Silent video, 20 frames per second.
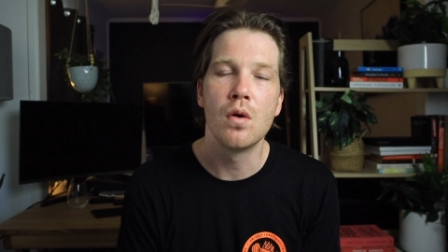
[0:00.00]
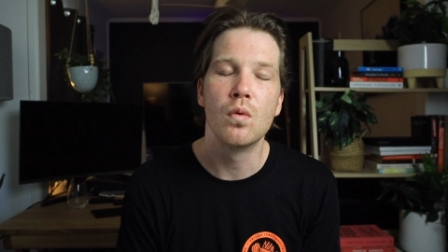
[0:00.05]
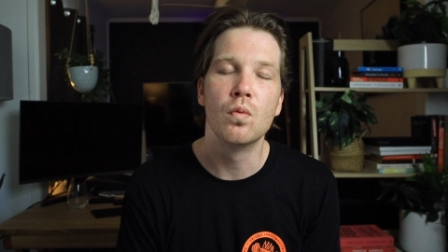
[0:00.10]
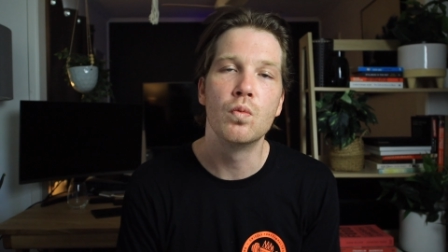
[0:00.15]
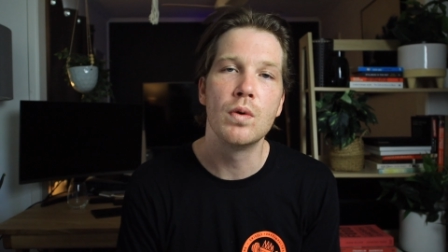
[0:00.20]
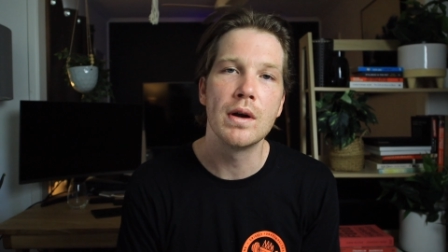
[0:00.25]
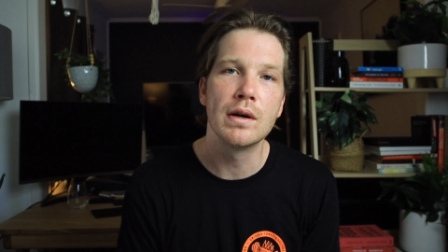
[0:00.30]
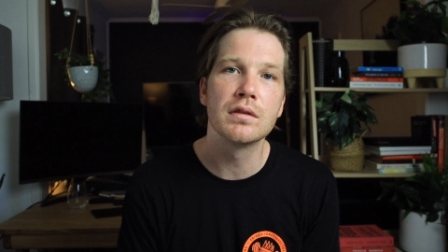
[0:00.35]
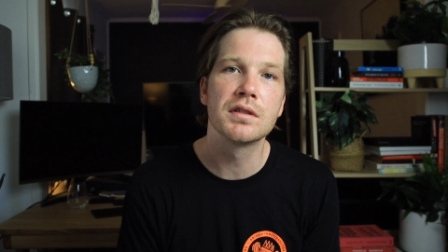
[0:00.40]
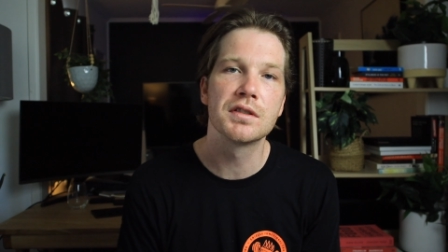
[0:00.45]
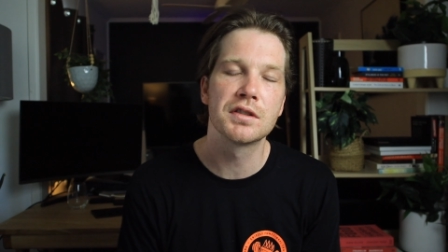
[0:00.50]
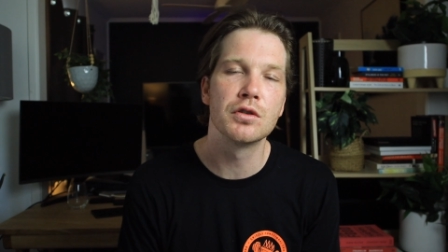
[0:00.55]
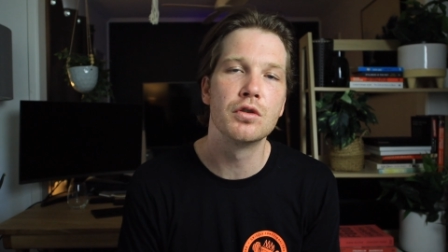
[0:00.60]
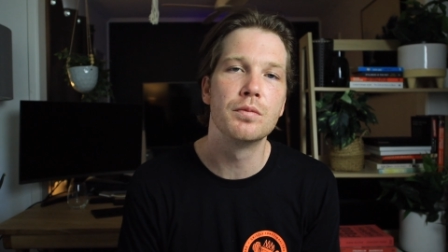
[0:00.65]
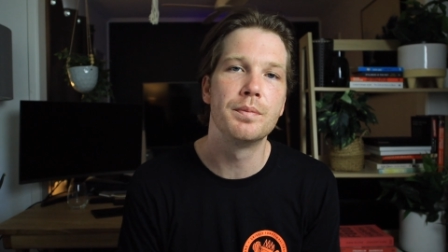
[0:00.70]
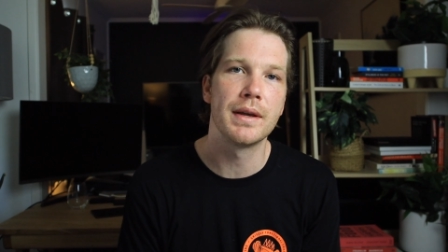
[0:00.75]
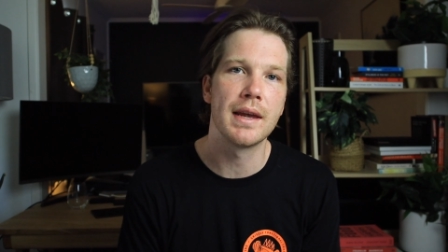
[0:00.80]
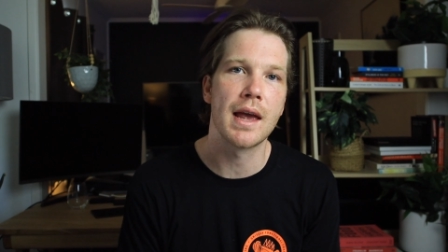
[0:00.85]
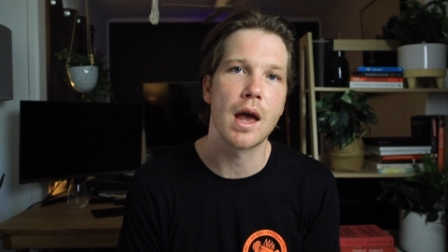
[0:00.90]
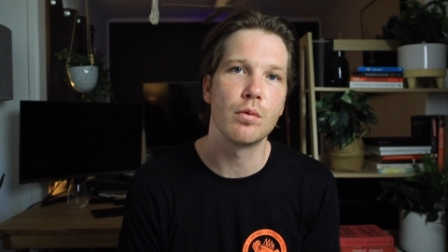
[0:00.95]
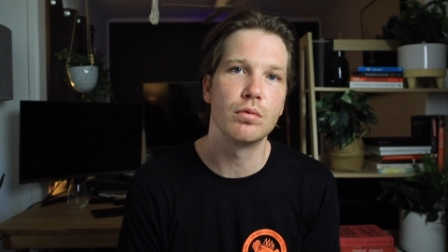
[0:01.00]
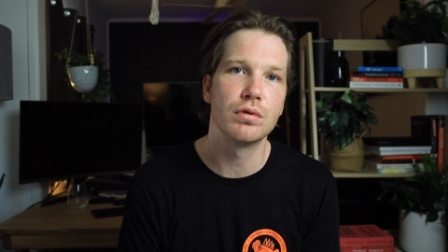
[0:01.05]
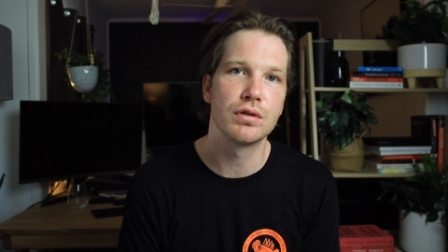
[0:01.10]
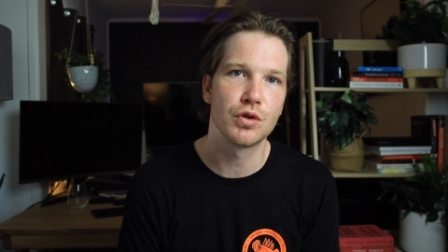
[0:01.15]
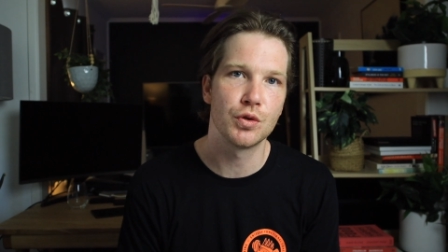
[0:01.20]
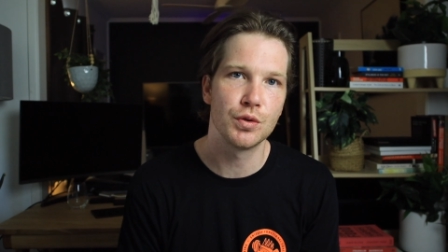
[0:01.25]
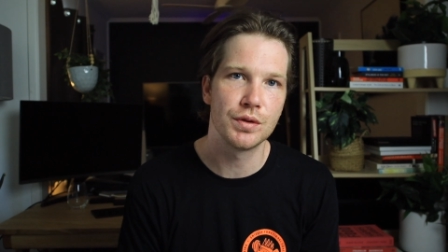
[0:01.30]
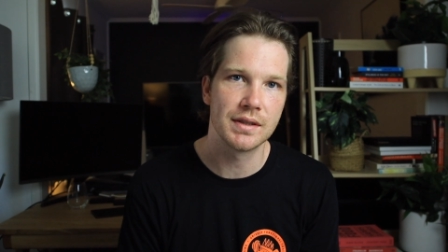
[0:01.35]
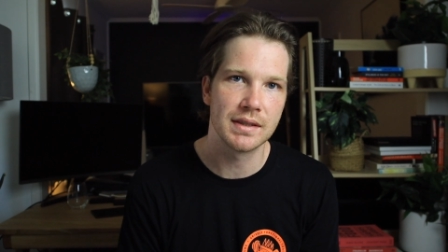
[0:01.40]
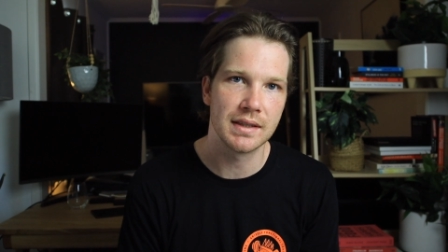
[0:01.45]
will still be able
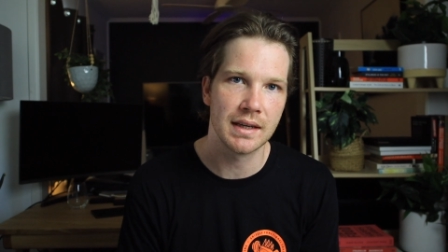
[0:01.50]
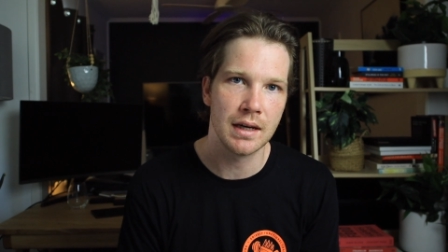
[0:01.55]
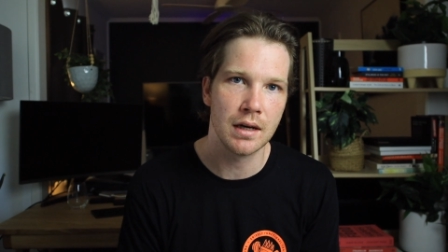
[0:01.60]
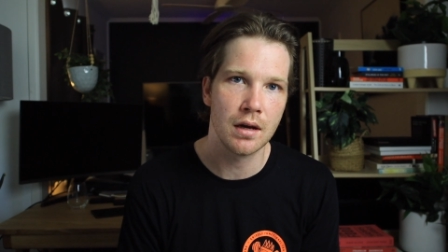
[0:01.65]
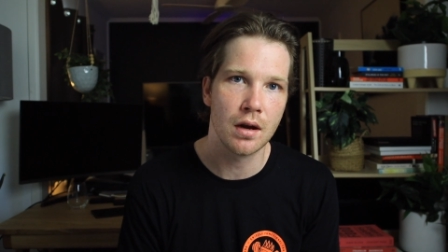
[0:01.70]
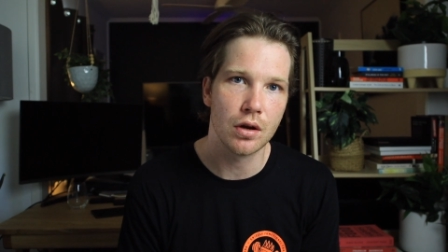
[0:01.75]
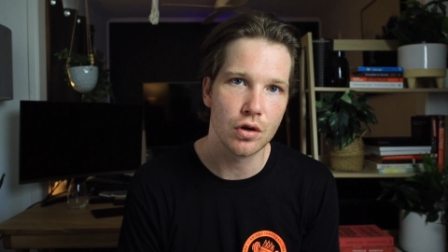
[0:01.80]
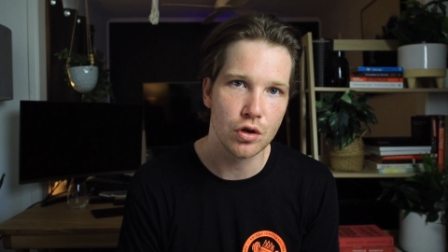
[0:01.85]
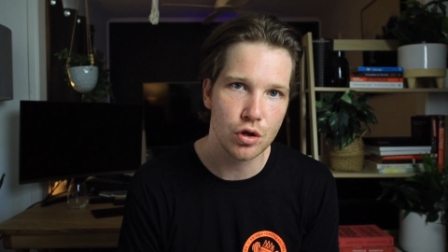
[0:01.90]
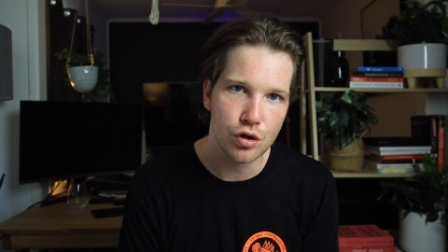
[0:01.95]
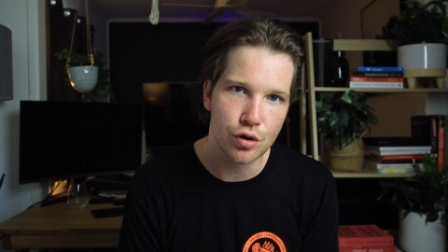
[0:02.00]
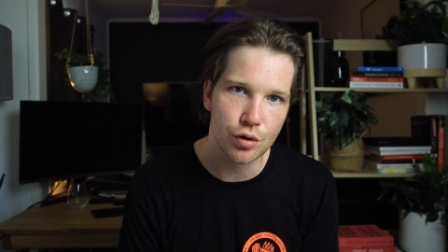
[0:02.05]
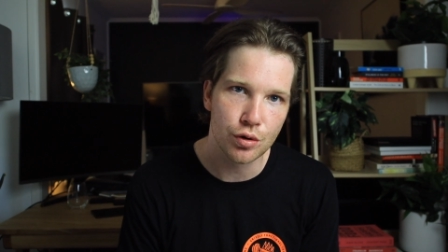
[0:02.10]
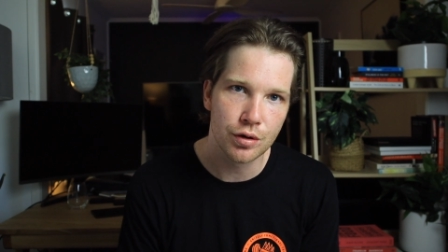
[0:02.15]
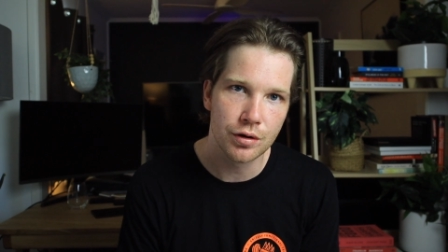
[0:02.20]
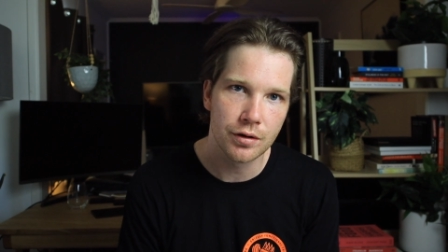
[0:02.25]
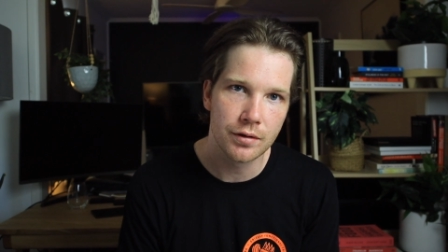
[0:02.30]
to see you.